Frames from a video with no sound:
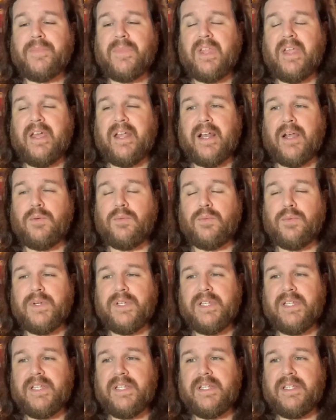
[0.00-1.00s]
And I
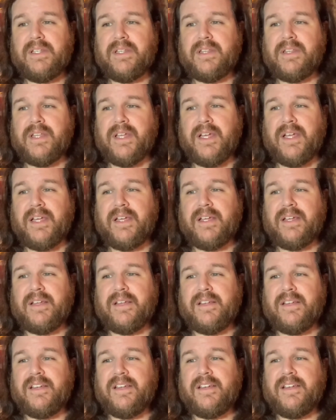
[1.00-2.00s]
really think,
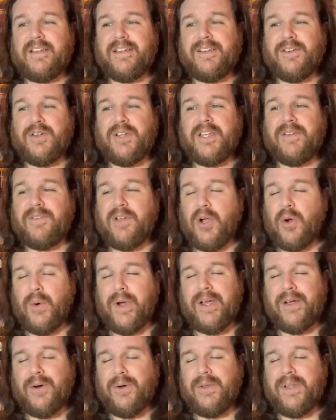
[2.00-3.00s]
giving
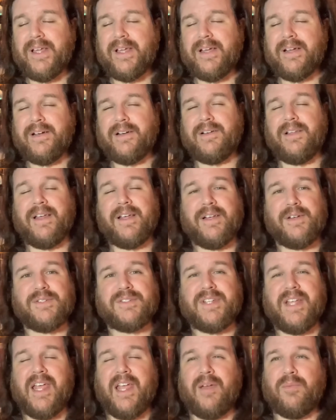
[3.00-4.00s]
away Olega
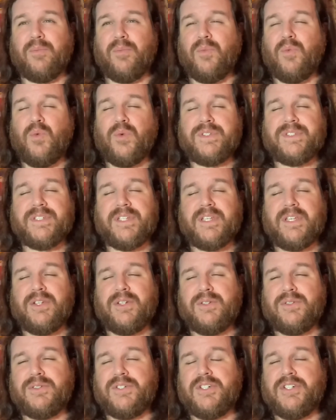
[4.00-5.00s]
Kurylenko's name was a
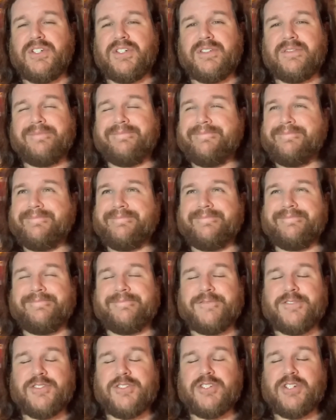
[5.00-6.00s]
huge
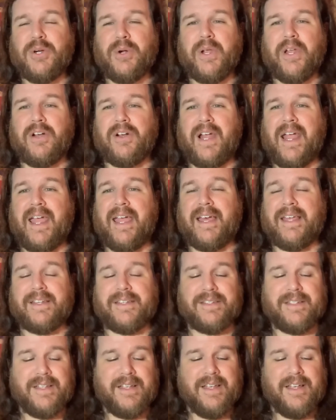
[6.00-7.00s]
showing your
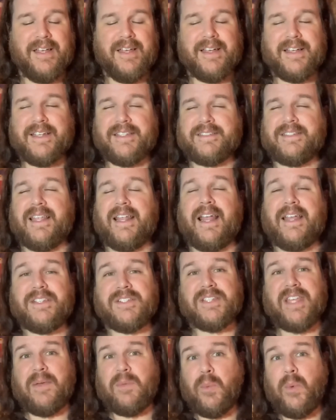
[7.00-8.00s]
hand, because then I
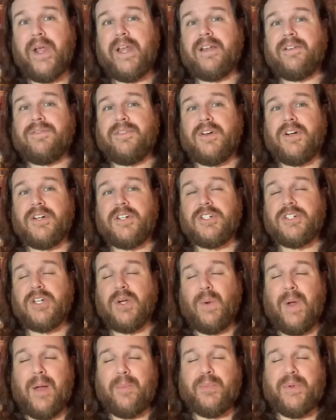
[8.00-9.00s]
just kept waiting for her to
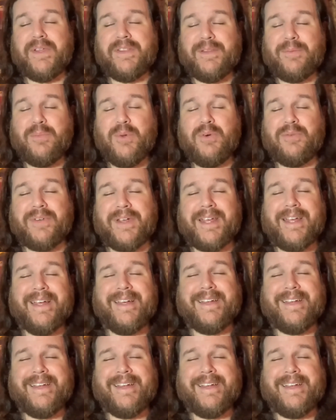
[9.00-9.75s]
show up in the movie.